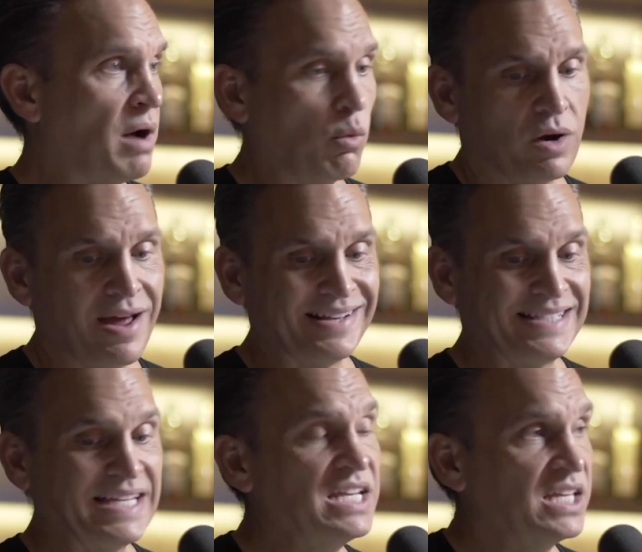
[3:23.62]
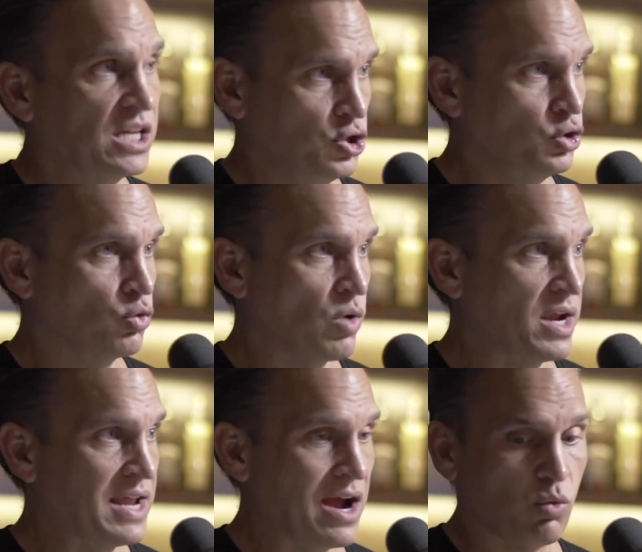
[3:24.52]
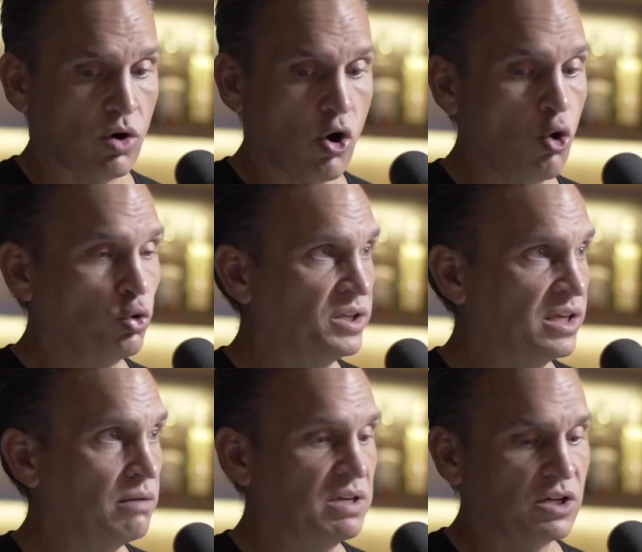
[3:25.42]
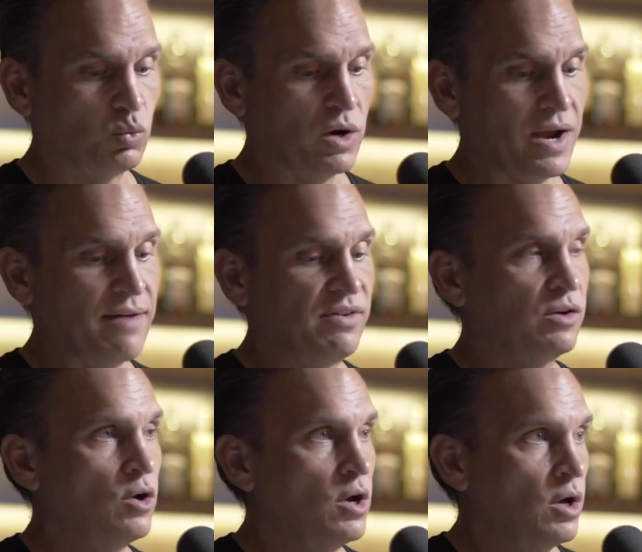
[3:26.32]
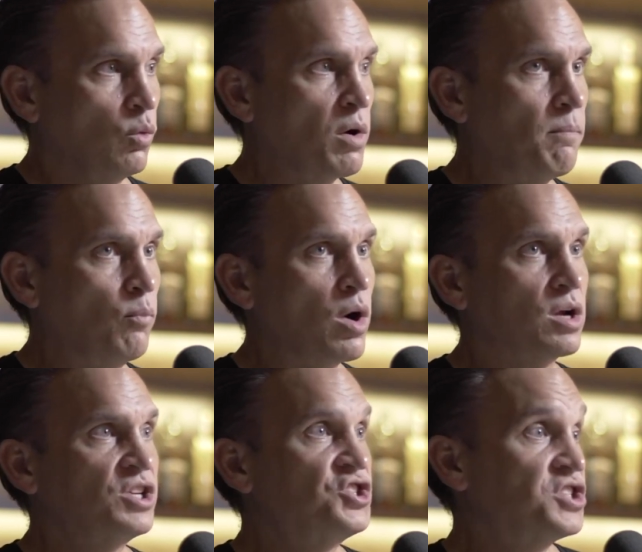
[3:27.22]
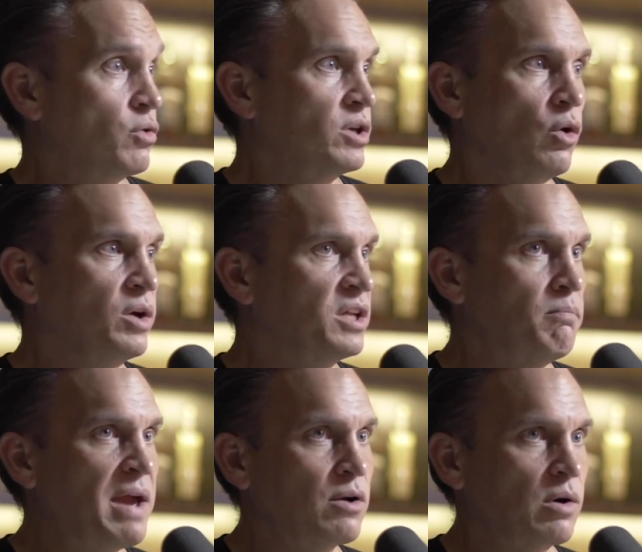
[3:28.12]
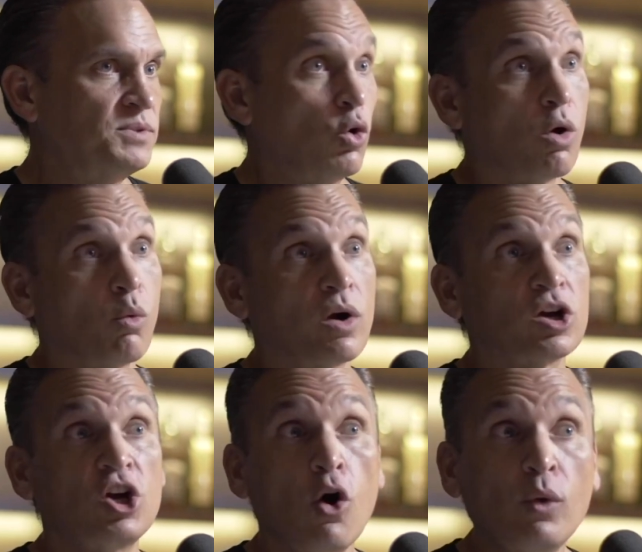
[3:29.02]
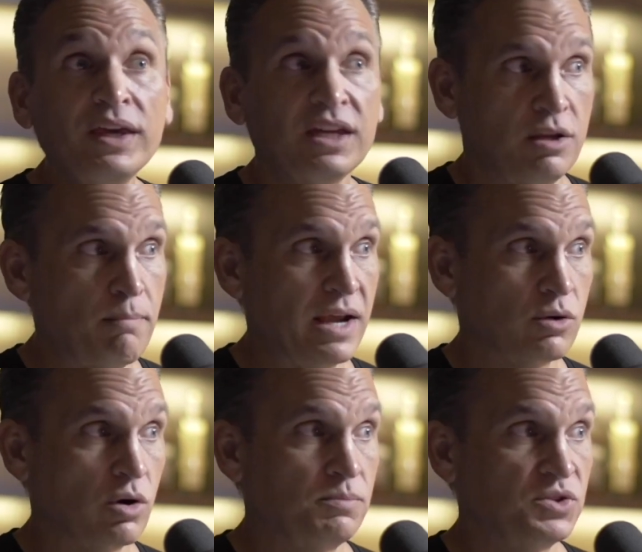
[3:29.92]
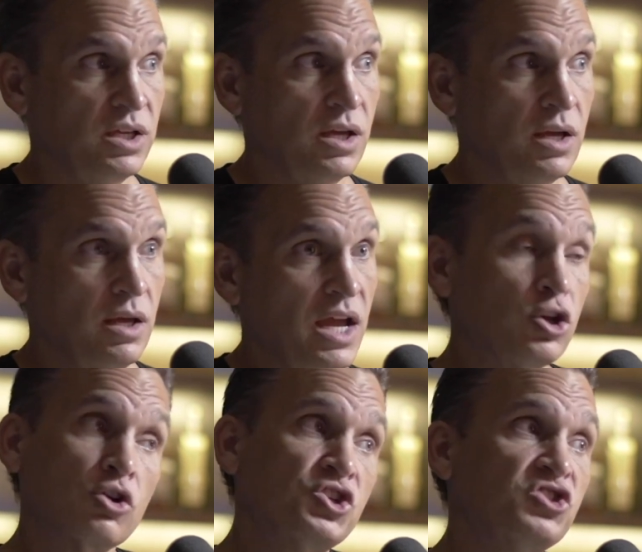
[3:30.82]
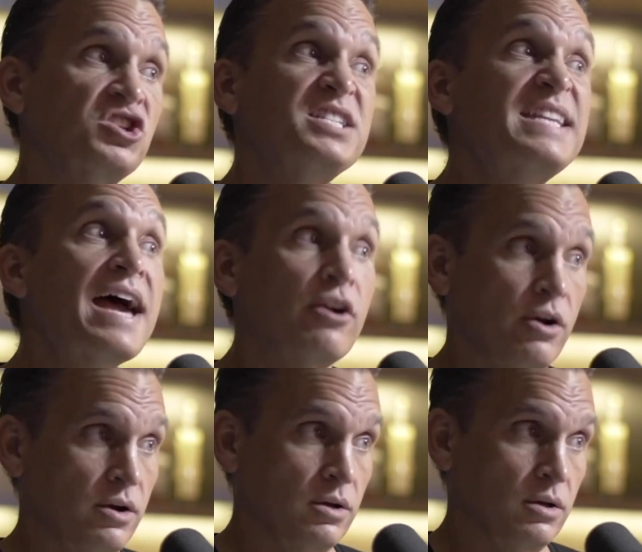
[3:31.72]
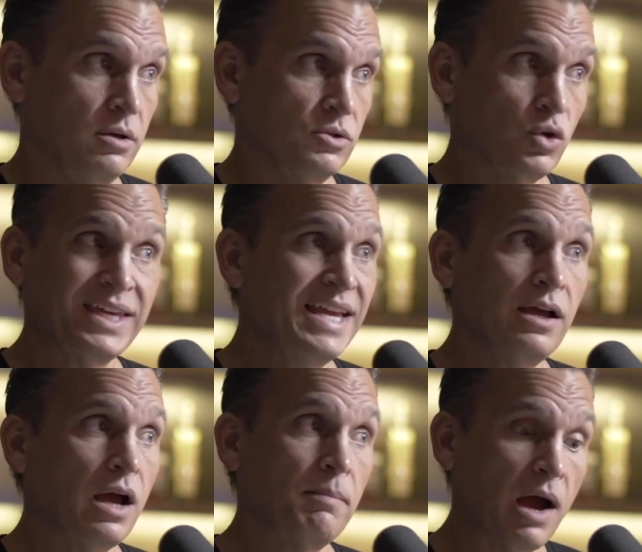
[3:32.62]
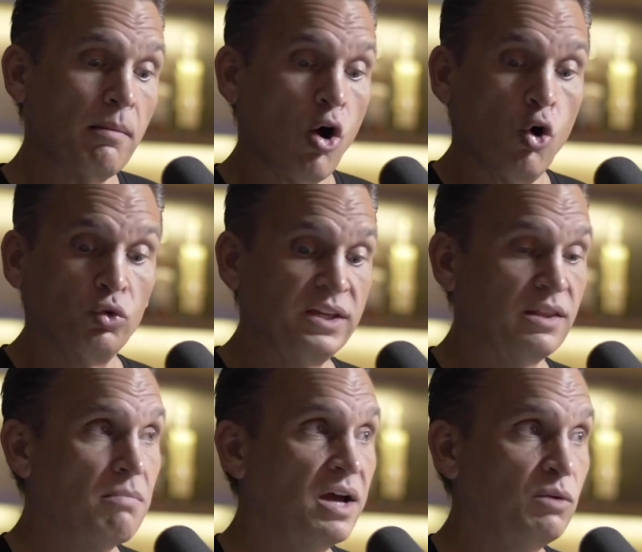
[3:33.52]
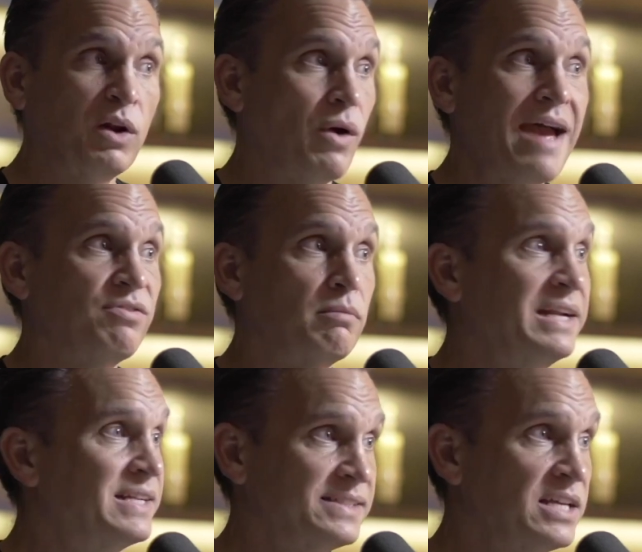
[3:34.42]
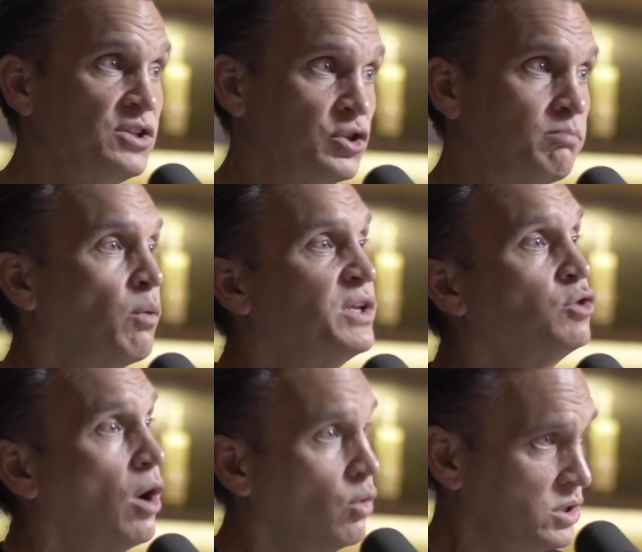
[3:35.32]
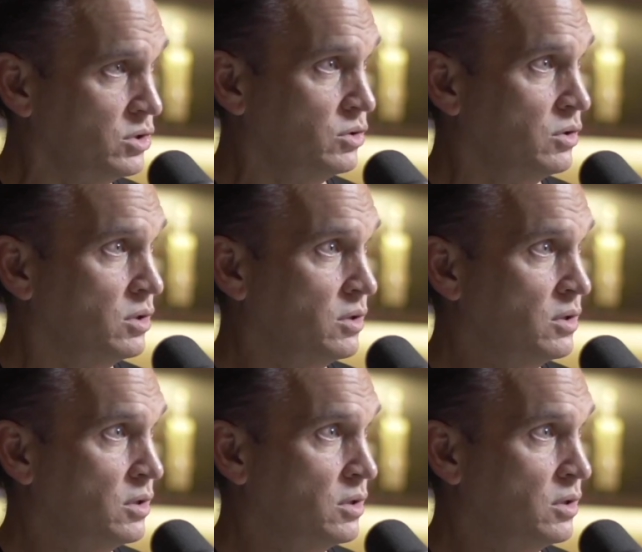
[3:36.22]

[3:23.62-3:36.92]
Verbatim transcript: but we're not sending it to you right now. We're holding it because we're having we're, we're considering going into bankruptcy or we're going into bankruptcy and you're just a debtor. So I can't I'm, I'm holding the money. We don't have the money to send you, but we do owe it to you.